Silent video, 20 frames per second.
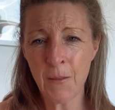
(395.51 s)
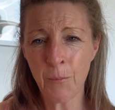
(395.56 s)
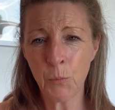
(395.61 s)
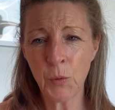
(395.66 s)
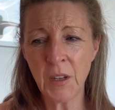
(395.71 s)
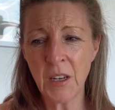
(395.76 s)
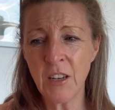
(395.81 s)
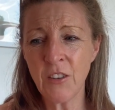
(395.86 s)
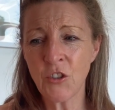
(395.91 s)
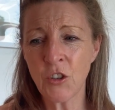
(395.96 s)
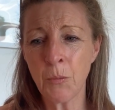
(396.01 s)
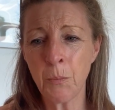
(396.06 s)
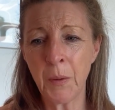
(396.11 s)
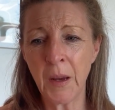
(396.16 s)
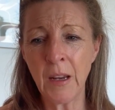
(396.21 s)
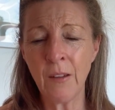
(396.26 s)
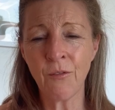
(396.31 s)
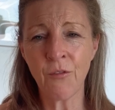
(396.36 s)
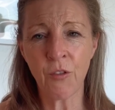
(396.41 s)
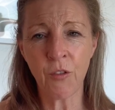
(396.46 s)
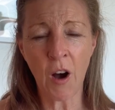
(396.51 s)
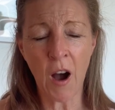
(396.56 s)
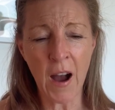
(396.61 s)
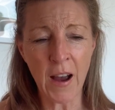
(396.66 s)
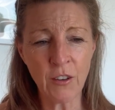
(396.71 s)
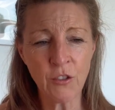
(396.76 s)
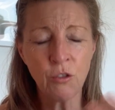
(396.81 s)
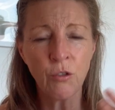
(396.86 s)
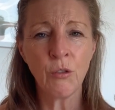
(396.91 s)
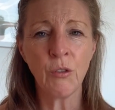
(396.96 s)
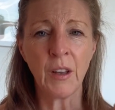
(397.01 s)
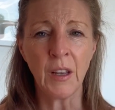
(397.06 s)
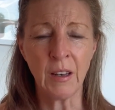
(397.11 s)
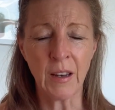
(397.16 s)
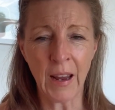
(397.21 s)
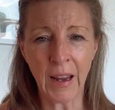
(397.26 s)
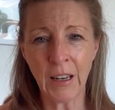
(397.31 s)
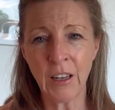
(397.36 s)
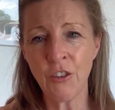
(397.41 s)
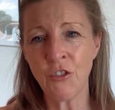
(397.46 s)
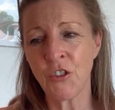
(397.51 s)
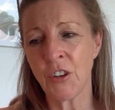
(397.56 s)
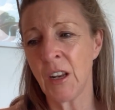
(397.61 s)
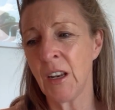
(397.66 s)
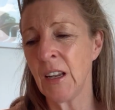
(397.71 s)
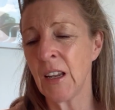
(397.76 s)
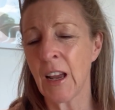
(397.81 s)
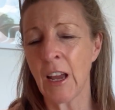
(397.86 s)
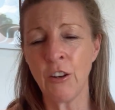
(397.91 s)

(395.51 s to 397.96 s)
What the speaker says: We need to be vital and energetic